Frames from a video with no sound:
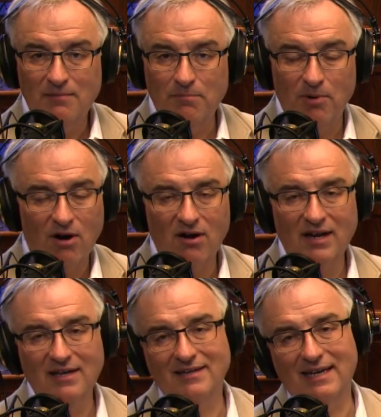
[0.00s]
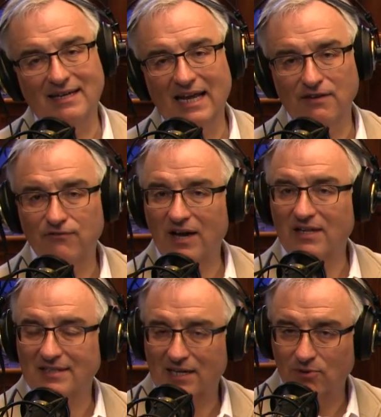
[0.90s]
barring any
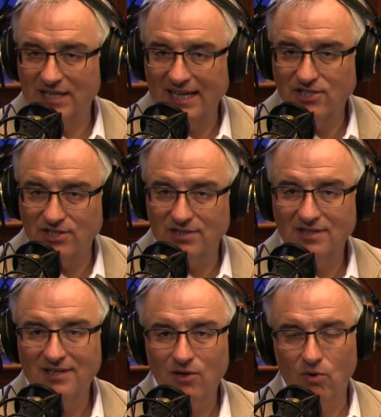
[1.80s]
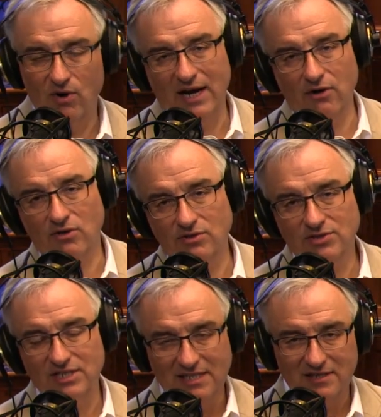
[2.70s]
file degradation or
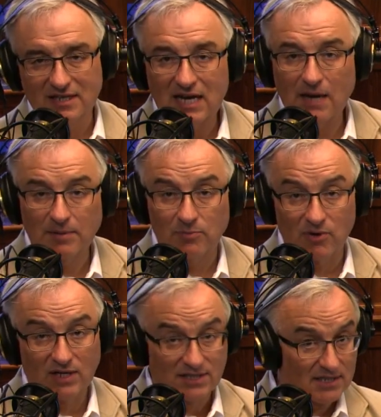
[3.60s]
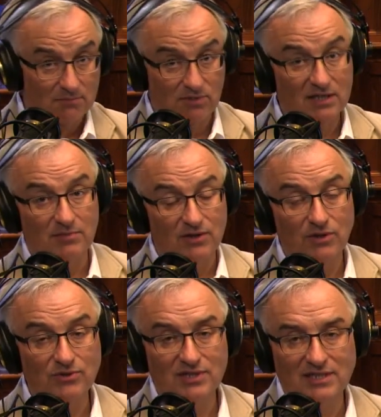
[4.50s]
errors in the copy process, and believe me,
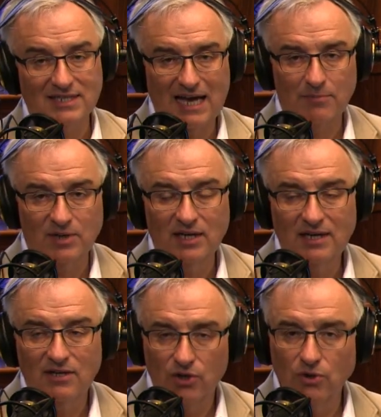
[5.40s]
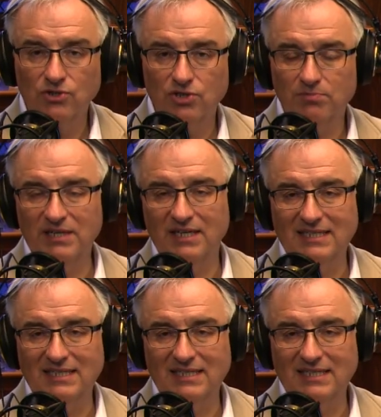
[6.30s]
those things happen, those should be